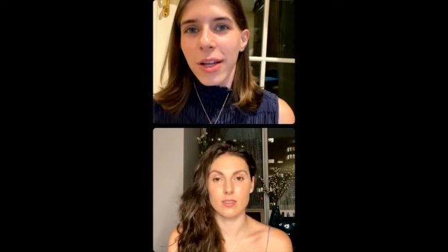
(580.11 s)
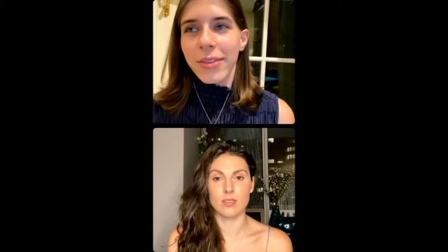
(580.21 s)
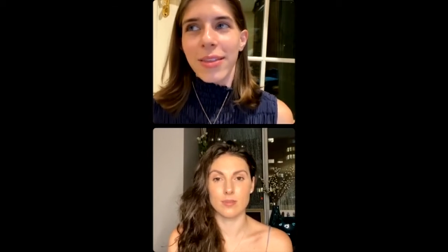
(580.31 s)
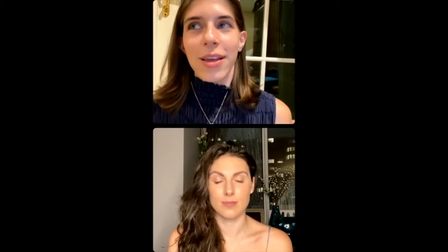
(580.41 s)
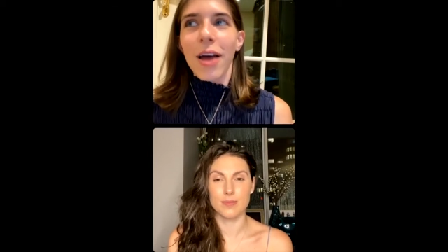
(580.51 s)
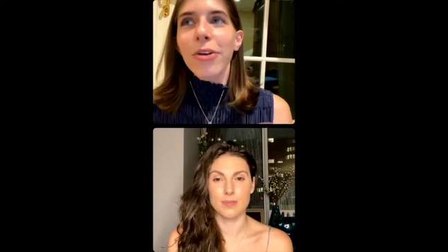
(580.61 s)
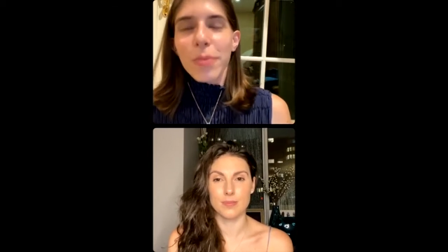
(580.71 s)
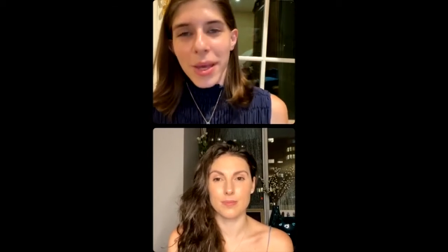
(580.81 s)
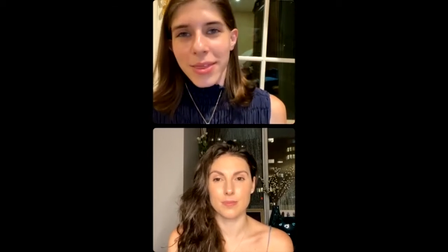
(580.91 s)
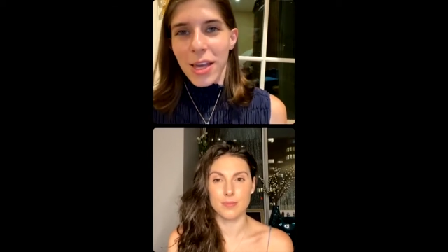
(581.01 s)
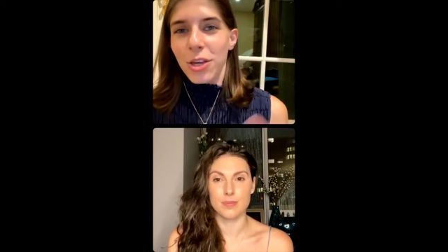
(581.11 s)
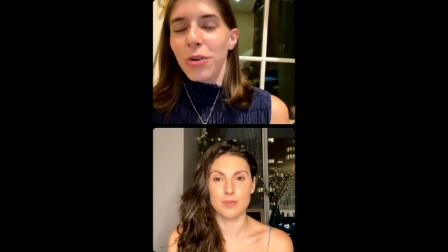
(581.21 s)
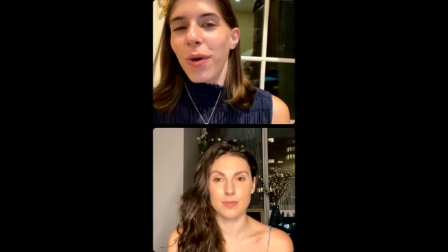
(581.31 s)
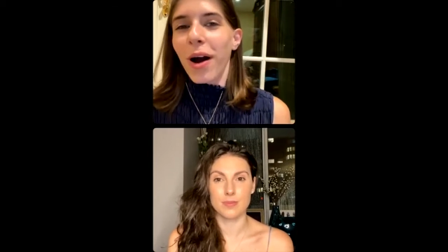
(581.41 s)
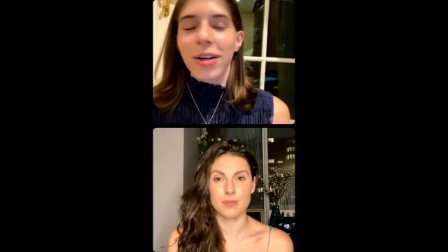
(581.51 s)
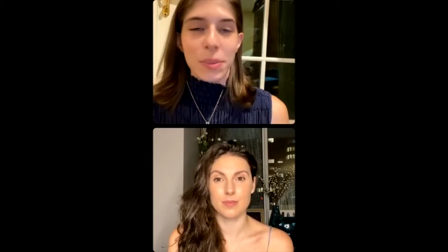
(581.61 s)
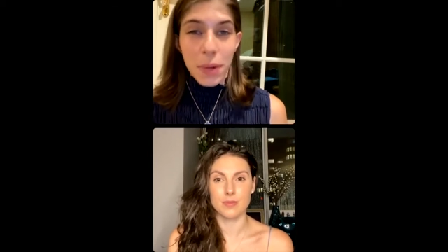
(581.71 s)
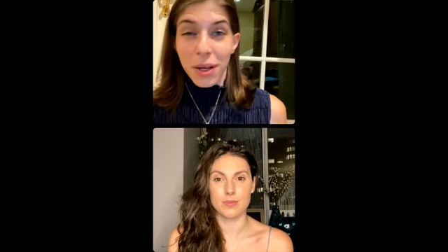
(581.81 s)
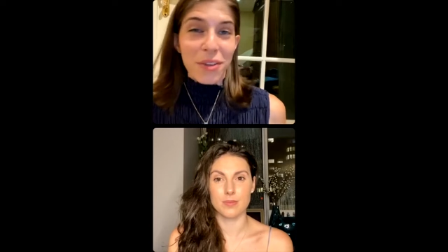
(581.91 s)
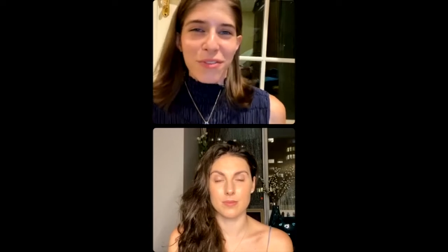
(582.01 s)
Speaker 1: And then the other myth that you are
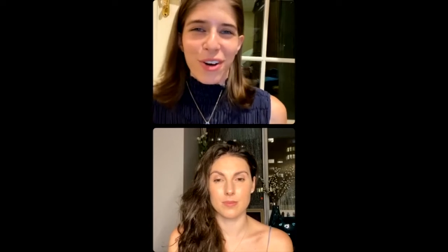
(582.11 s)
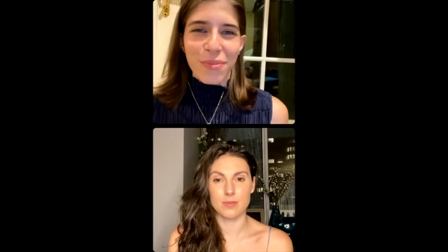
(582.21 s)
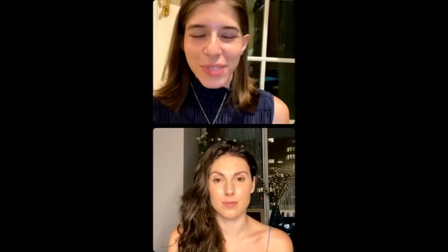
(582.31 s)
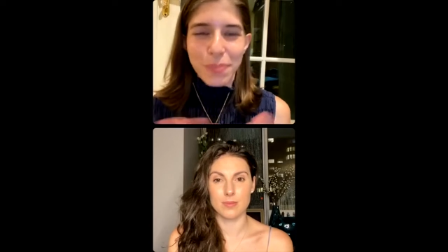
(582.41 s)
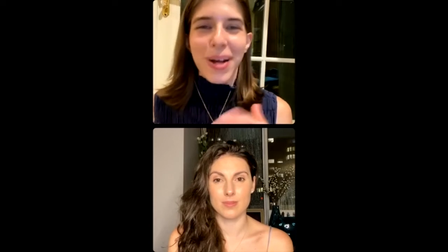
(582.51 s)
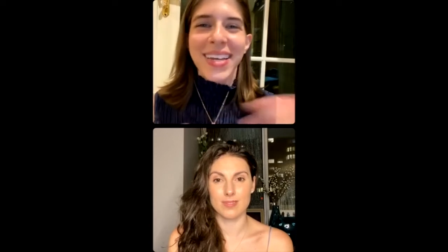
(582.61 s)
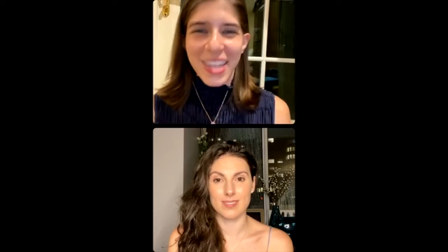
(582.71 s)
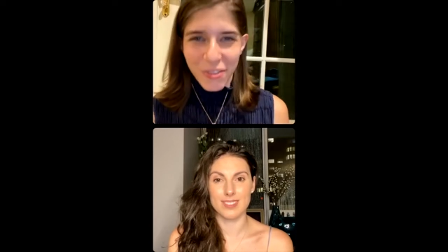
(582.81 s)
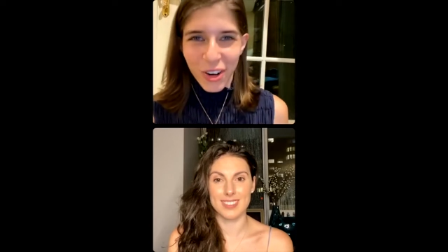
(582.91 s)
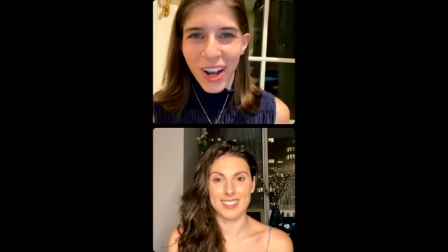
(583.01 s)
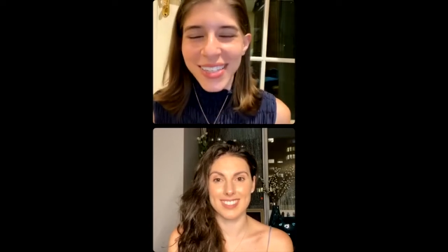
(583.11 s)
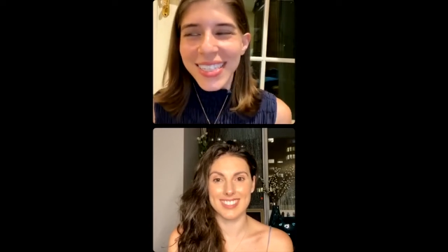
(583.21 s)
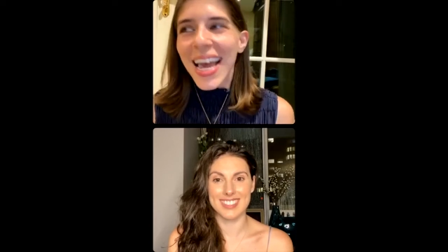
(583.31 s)
debunking for debunking for us